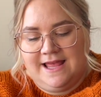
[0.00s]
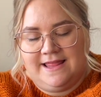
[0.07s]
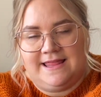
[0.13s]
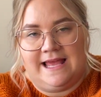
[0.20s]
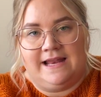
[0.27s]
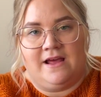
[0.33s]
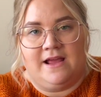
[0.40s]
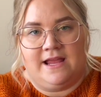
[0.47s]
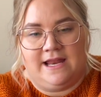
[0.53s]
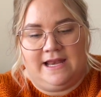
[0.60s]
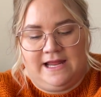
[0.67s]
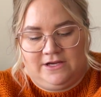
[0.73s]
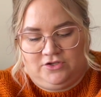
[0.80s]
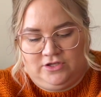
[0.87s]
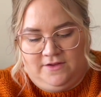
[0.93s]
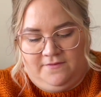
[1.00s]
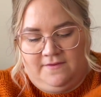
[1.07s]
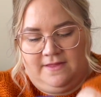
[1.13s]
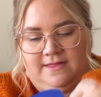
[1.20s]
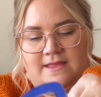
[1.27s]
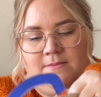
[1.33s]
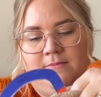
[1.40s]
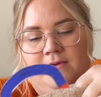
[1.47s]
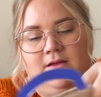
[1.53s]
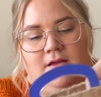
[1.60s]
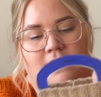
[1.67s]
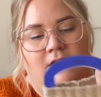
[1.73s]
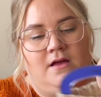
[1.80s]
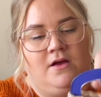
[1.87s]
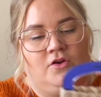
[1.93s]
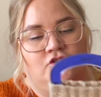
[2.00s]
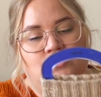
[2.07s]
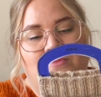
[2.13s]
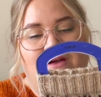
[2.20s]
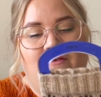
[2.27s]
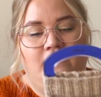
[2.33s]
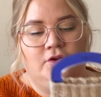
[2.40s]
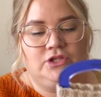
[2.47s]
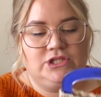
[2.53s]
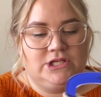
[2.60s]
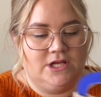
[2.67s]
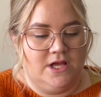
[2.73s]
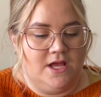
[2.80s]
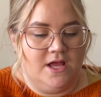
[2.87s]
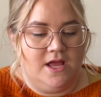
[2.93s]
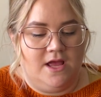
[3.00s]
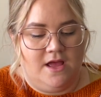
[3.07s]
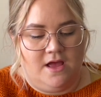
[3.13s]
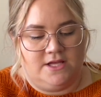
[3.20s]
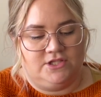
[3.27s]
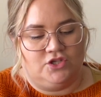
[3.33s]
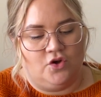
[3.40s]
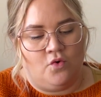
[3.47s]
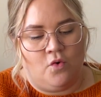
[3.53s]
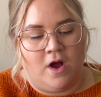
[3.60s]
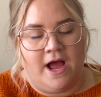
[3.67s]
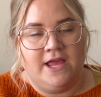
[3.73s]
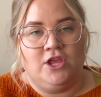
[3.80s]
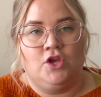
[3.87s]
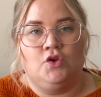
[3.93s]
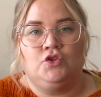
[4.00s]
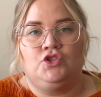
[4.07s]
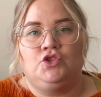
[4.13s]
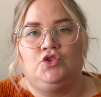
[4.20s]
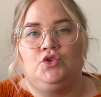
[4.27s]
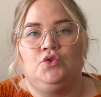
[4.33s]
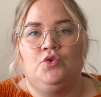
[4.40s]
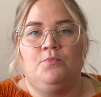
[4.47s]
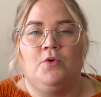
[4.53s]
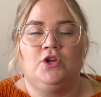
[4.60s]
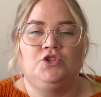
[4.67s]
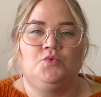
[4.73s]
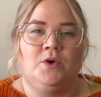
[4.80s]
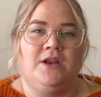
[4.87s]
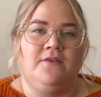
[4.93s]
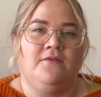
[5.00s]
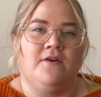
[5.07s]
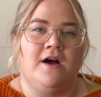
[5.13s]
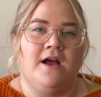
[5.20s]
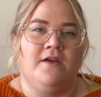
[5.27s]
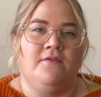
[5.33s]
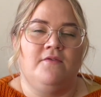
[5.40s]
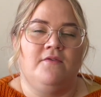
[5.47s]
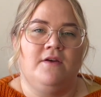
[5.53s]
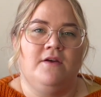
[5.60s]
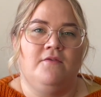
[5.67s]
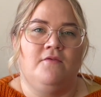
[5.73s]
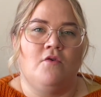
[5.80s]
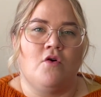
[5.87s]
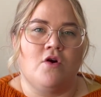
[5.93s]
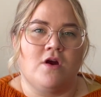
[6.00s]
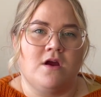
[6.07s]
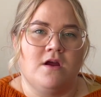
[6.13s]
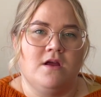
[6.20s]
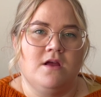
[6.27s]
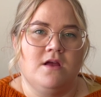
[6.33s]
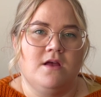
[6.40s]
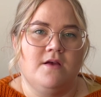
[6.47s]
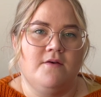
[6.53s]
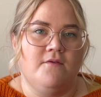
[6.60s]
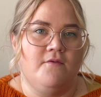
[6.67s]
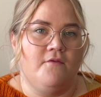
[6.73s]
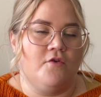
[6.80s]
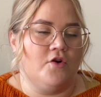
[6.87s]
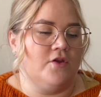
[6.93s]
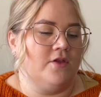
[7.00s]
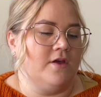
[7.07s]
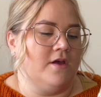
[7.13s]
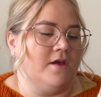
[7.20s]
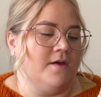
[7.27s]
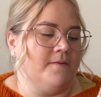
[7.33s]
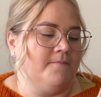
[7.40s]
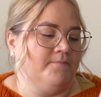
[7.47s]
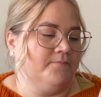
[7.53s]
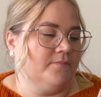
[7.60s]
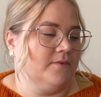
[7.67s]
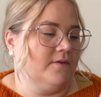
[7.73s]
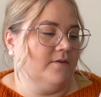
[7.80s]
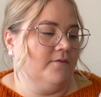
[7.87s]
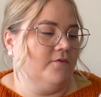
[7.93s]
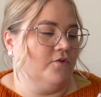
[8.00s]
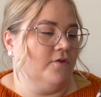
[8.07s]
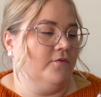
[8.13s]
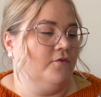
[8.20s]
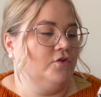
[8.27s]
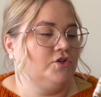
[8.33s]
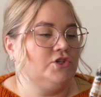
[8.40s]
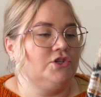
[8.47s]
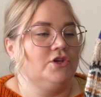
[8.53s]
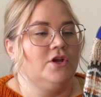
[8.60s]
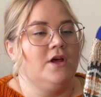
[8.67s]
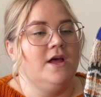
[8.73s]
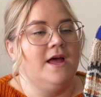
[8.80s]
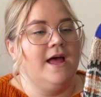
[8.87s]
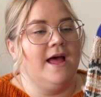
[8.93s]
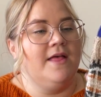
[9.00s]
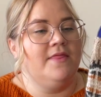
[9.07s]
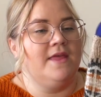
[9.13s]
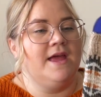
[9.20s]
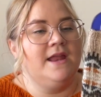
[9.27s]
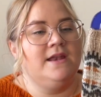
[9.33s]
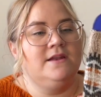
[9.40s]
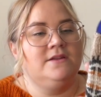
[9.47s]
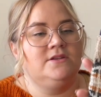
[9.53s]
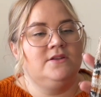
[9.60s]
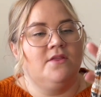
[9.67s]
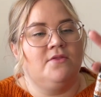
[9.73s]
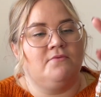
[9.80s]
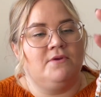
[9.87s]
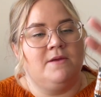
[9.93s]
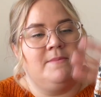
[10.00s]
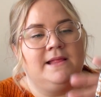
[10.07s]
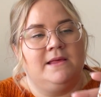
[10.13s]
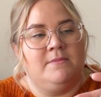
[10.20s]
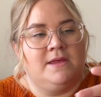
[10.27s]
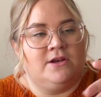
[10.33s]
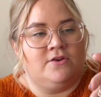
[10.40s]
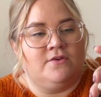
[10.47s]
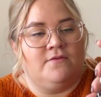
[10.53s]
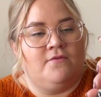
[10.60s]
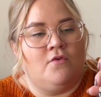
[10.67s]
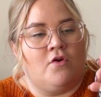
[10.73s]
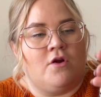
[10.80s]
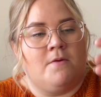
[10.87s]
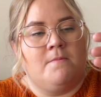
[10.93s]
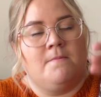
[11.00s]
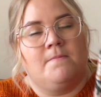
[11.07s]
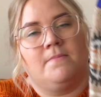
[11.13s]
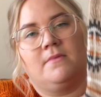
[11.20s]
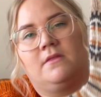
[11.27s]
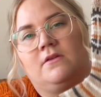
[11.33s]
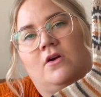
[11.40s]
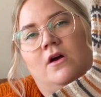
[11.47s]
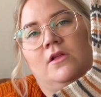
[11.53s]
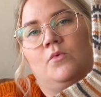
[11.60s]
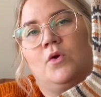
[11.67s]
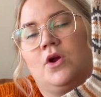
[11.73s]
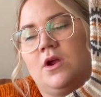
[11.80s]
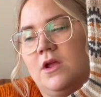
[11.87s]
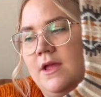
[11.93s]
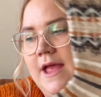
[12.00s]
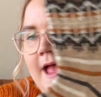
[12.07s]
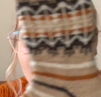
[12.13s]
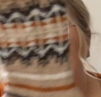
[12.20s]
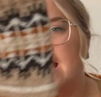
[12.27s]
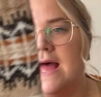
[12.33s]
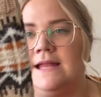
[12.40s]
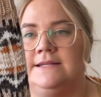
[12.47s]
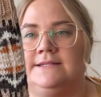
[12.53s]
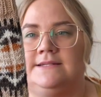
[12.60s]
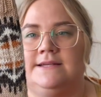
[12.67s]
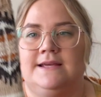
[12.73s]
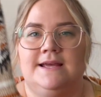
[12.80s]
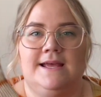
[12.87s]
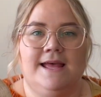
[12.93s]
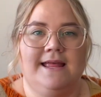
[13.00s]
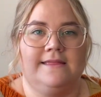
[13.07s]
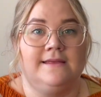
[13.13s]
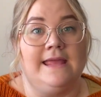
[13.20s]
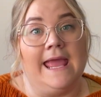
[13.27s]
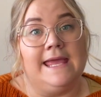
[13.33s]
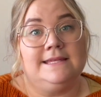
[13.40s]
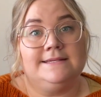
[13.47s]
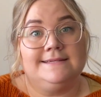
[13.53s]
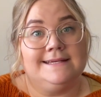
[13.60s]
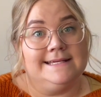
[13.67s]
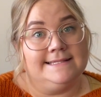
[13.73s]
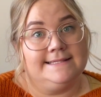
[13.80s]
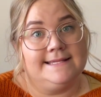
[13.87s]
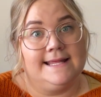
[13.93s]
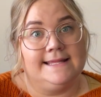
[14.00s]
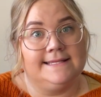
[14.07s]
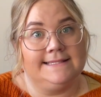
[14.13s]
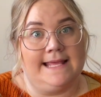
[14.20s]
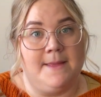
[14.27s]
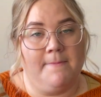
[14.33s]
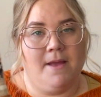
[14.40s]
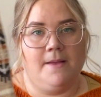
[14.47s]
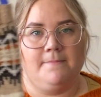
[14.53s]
that I can actually fit them onto my foot. So I used 2.25 for the foot, and then 3 millimeter for the color work, and the gauge is the same.